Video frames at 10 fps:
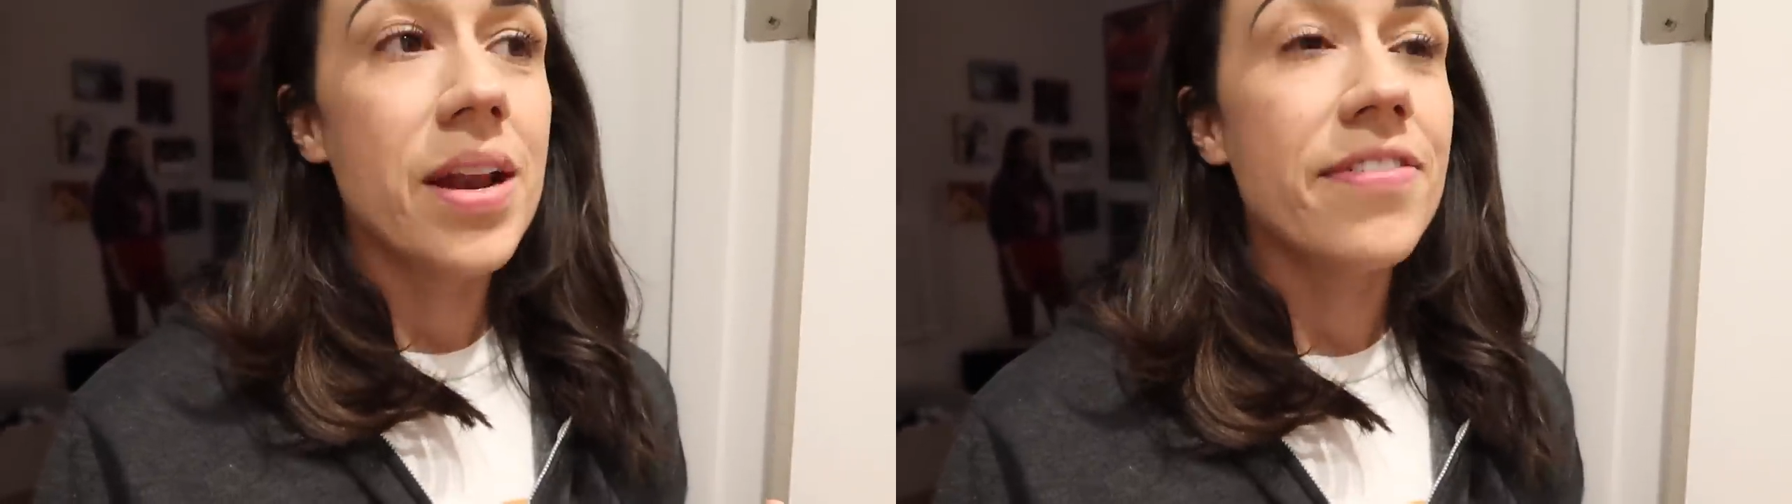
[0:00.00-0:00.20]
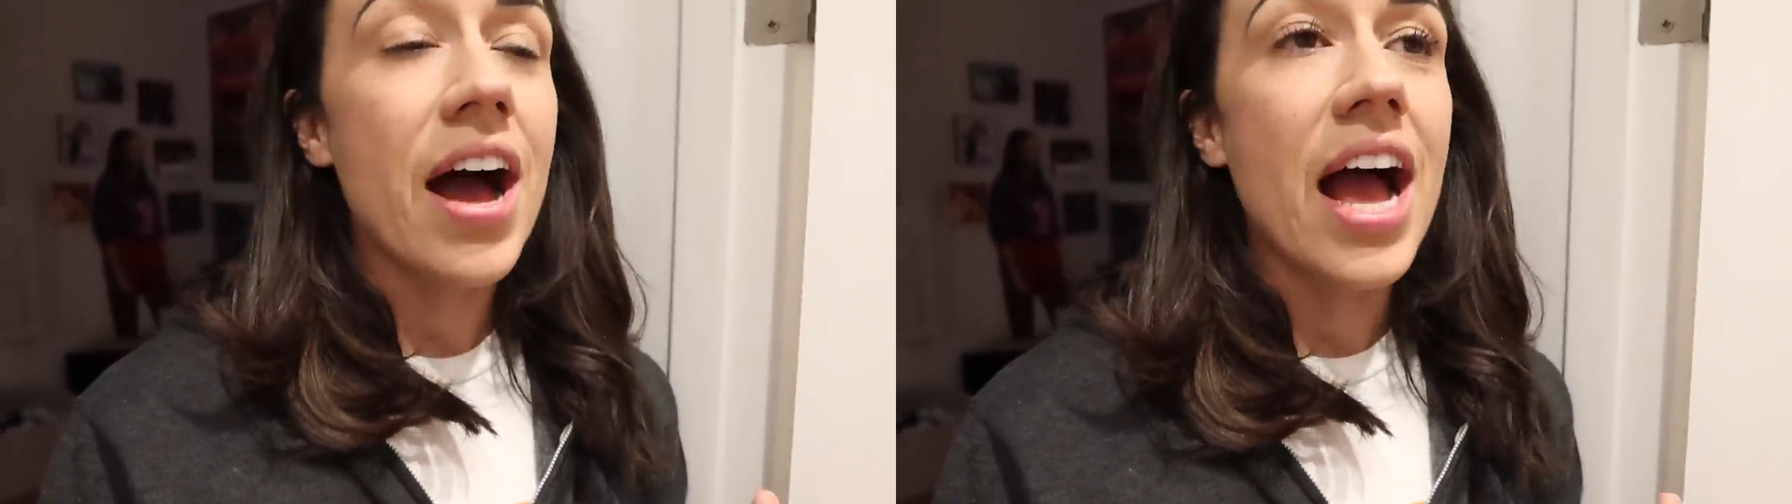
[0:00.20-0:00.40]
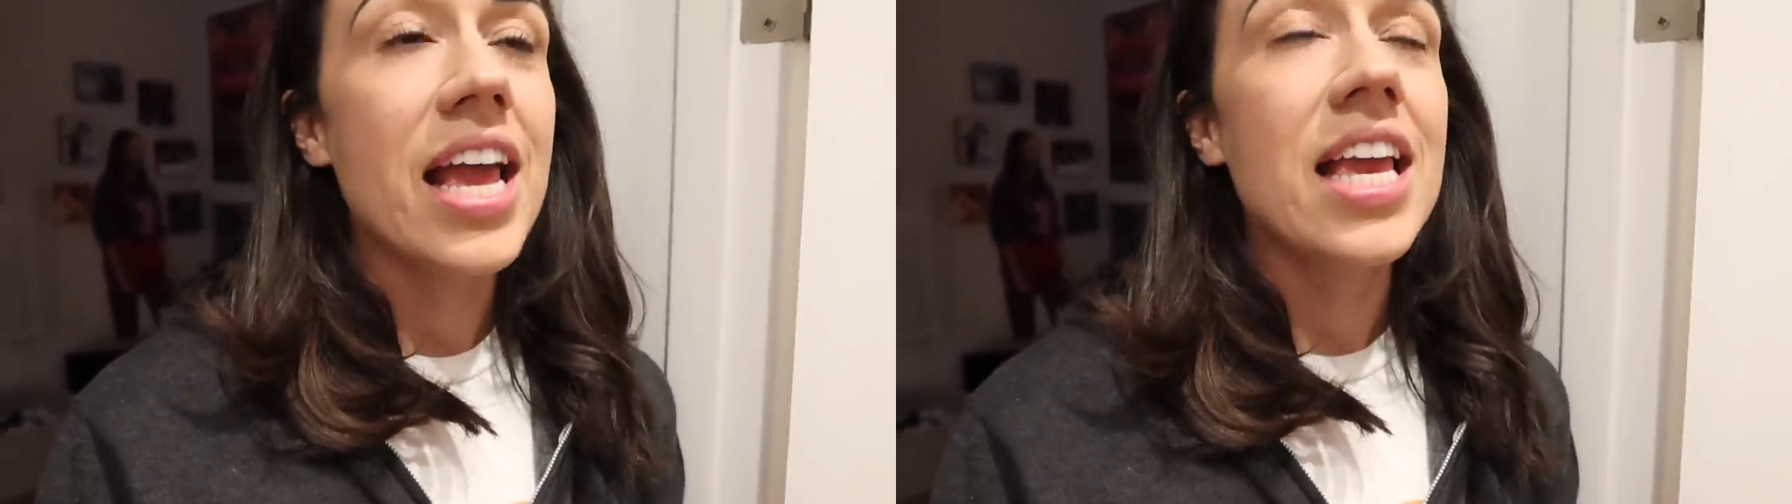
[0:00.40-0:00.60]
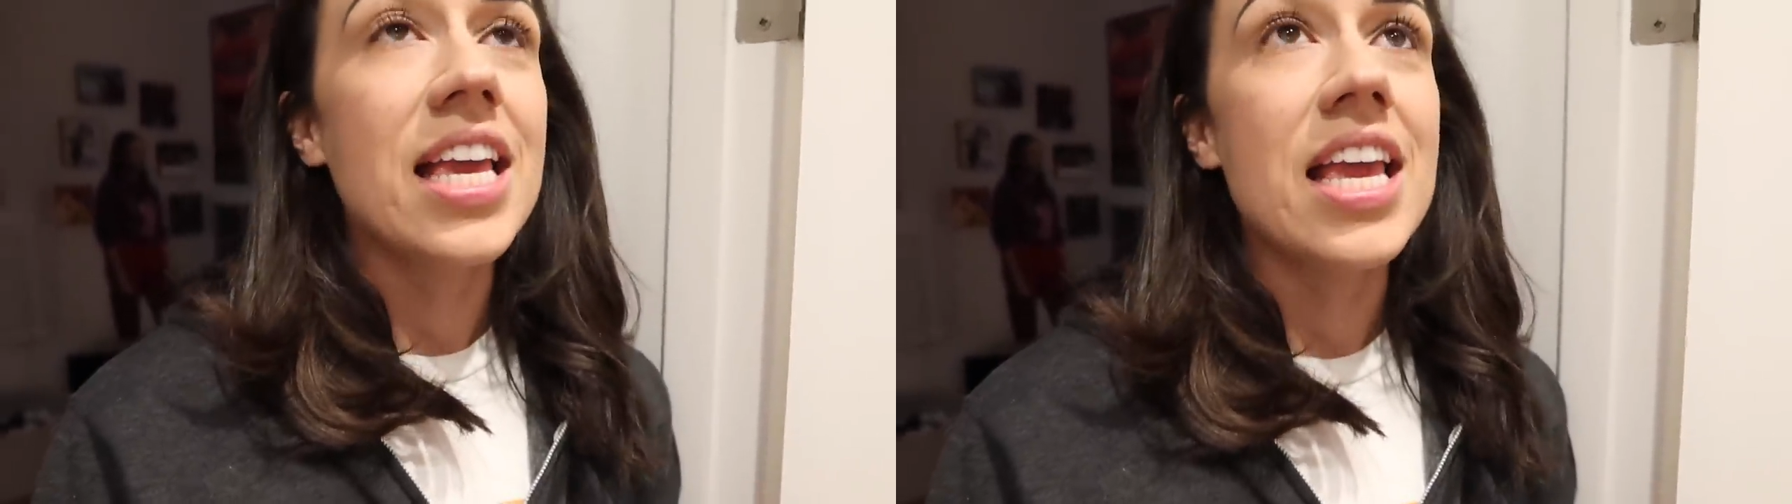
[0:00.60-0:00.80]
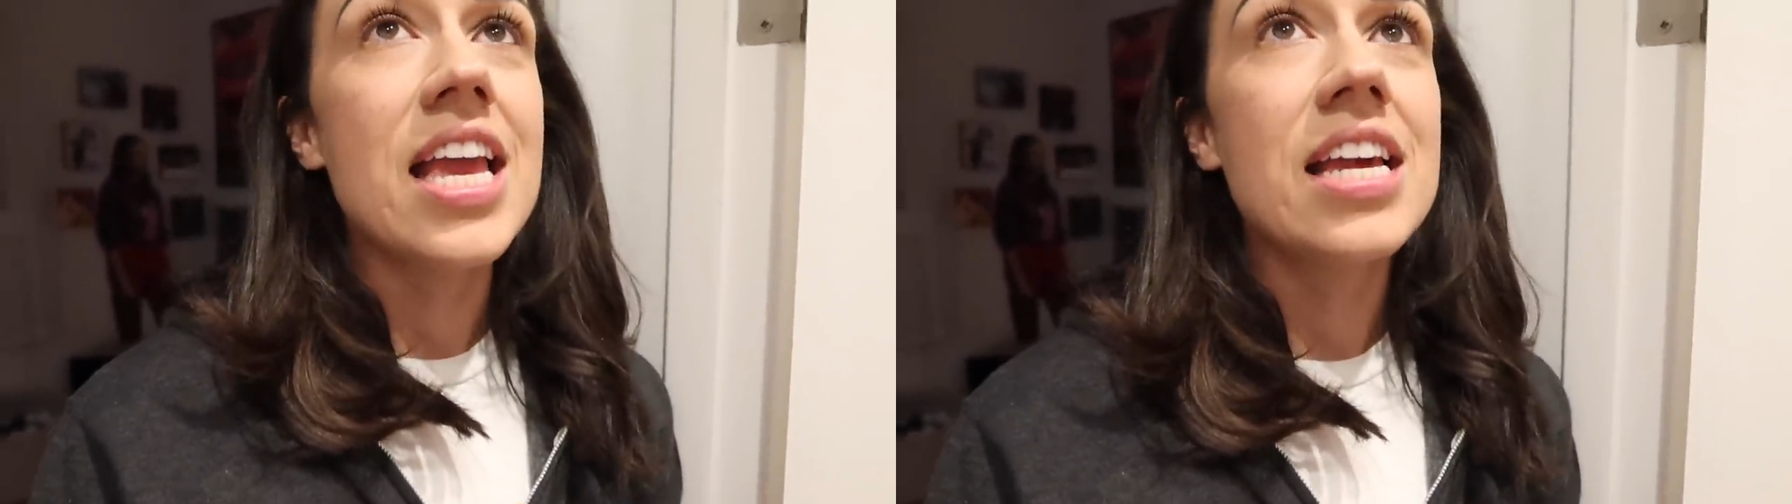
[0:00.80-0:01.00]
but if I
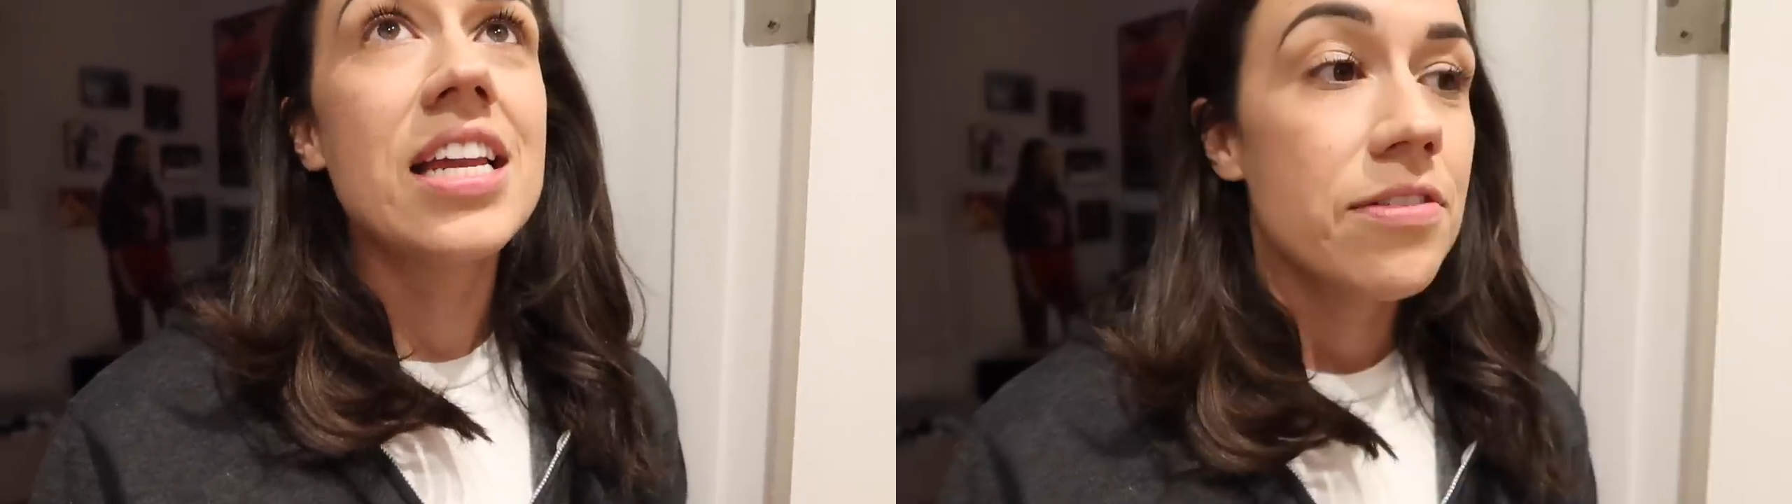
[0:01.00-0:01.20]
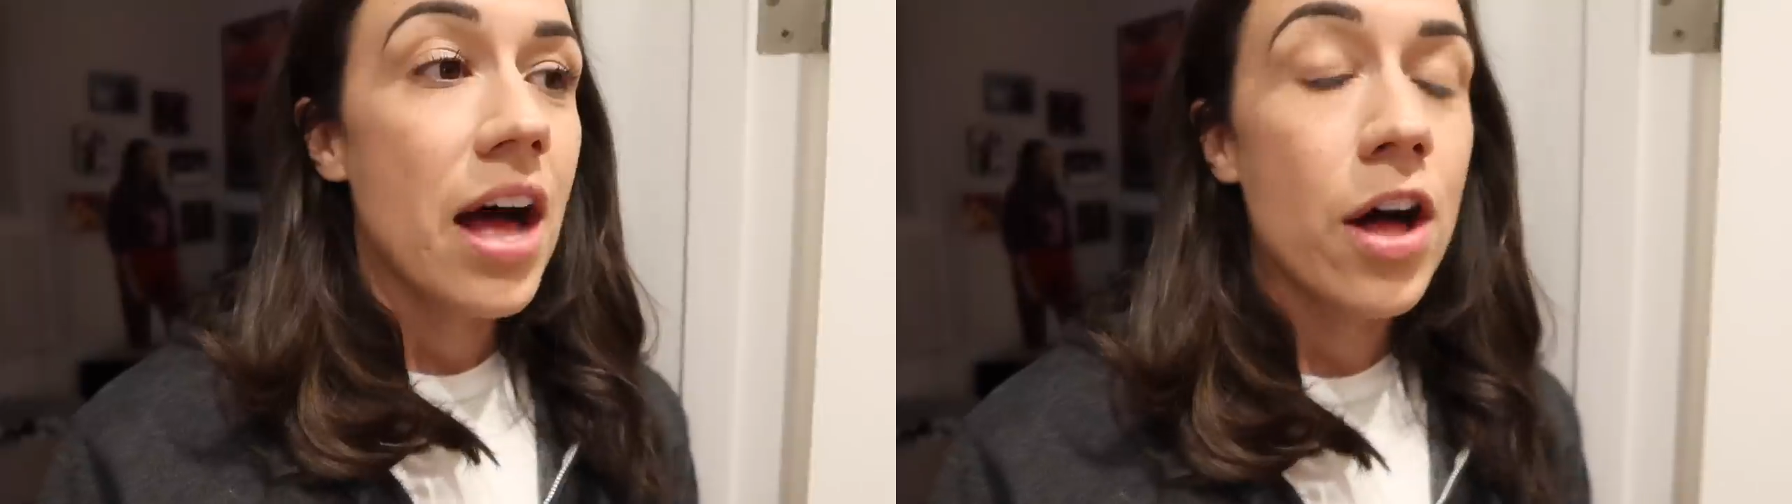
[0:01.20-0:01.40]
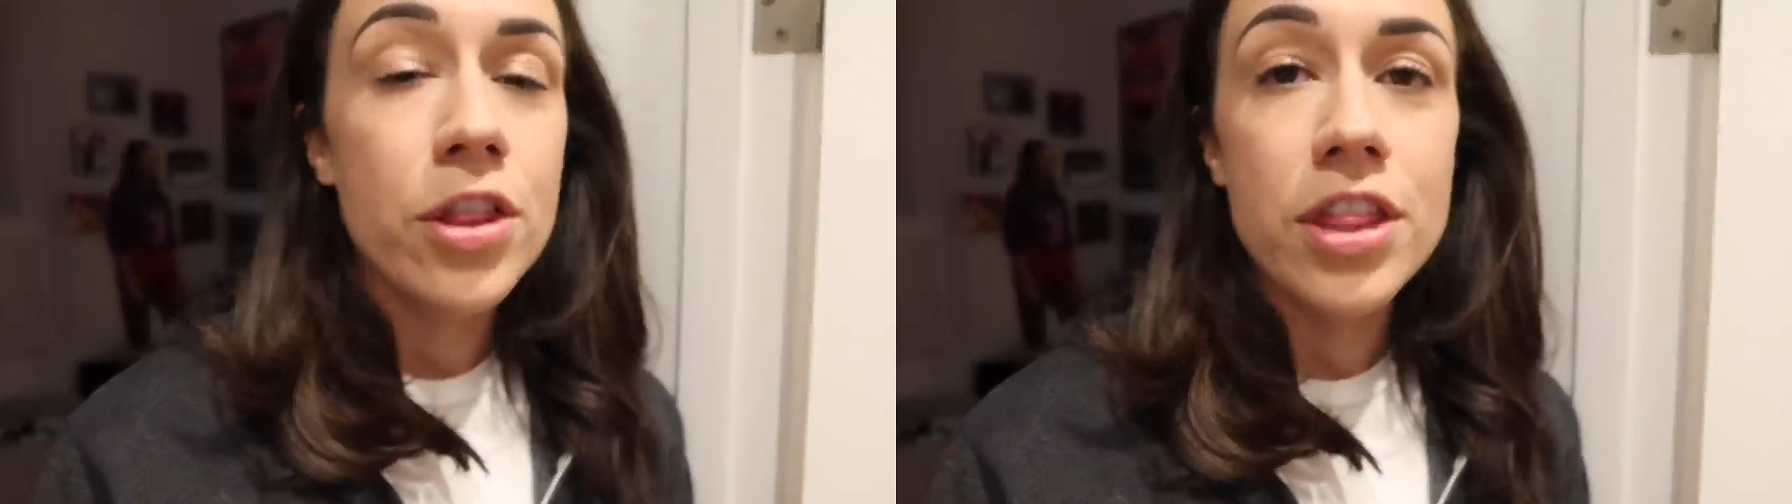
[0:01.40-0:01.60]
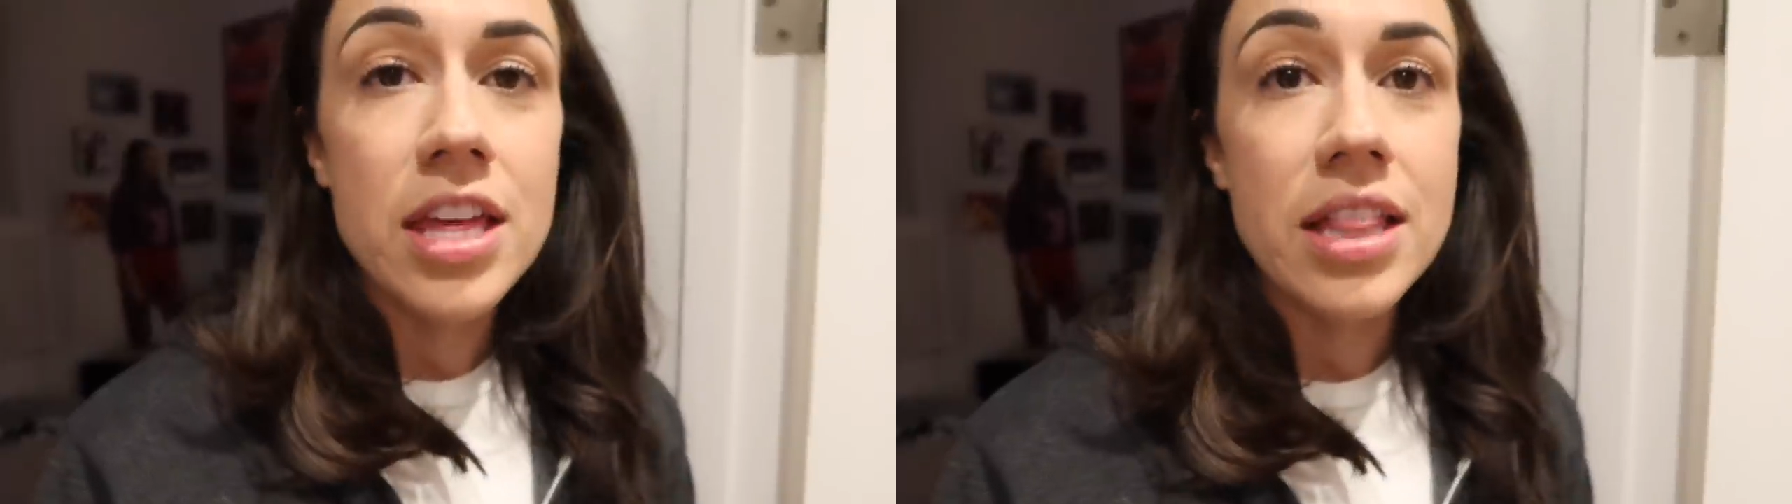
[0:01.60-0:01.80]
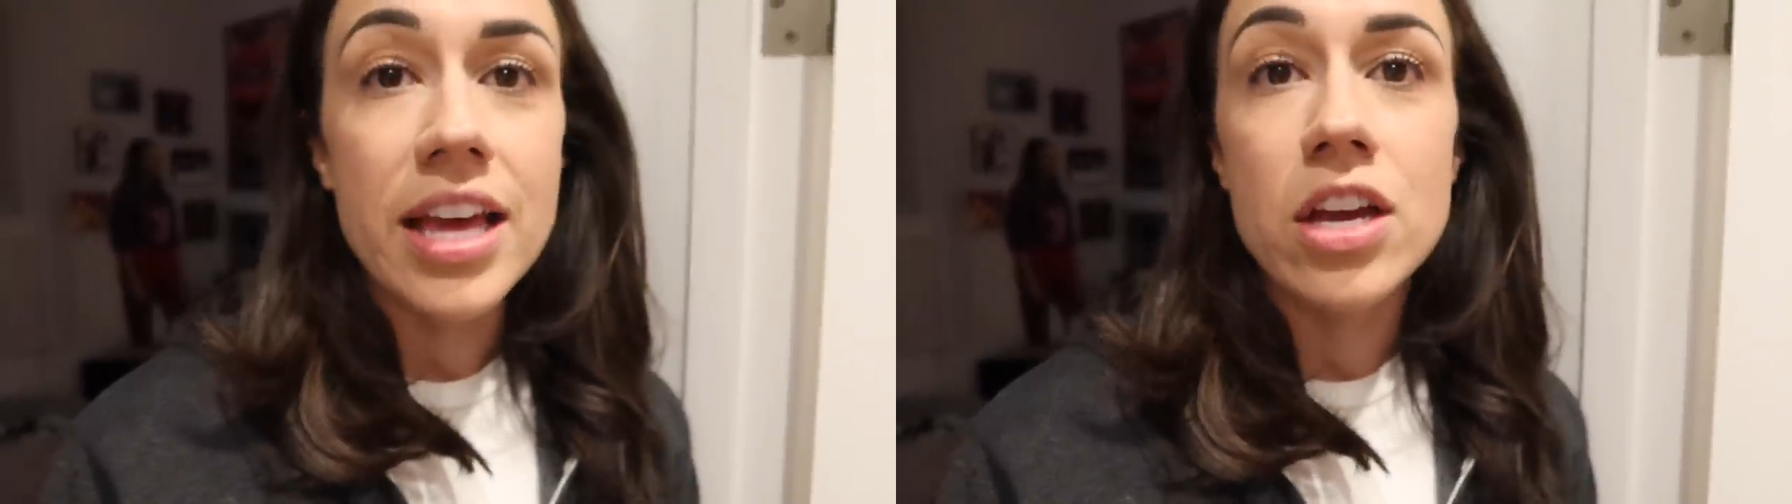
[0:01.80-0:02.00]
eat
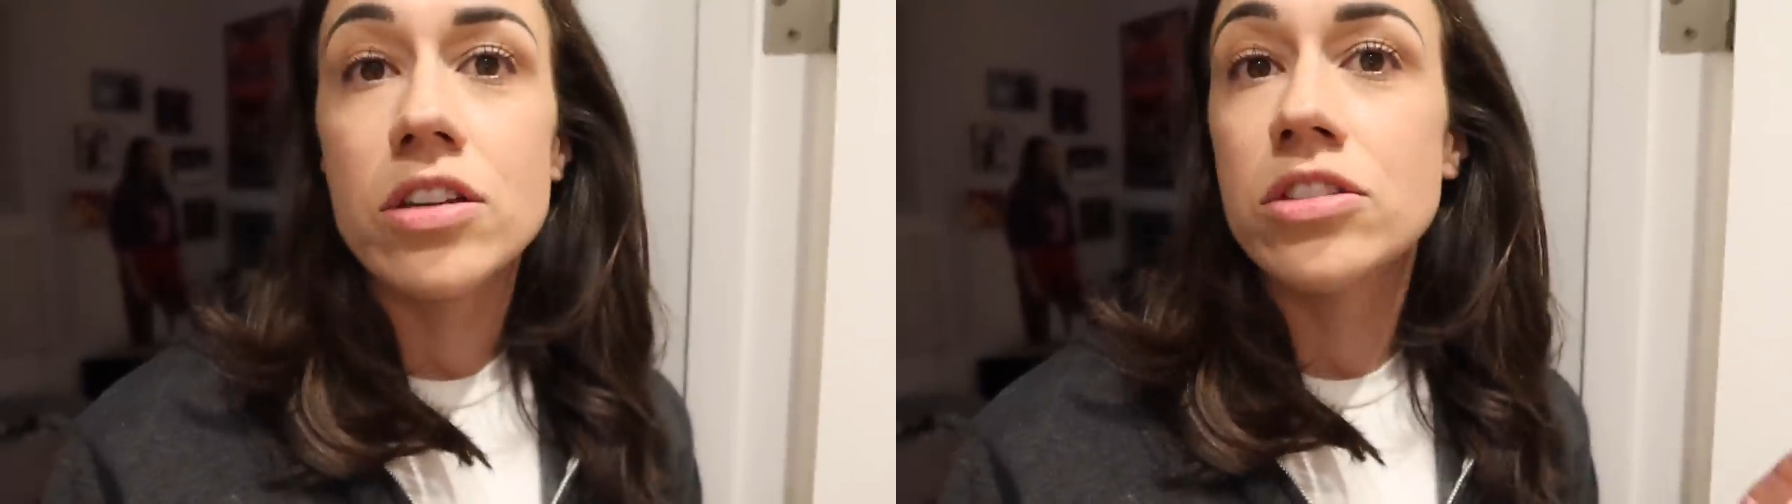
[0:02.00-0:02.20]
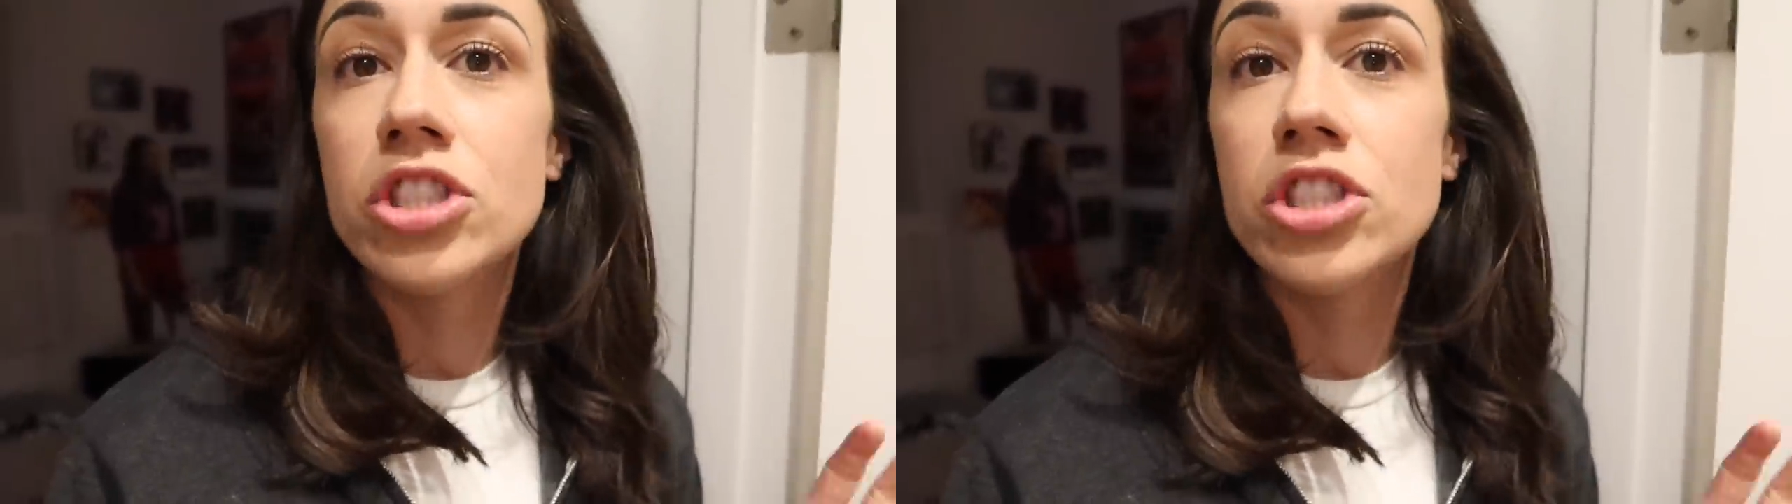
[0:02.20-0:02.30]
healthy like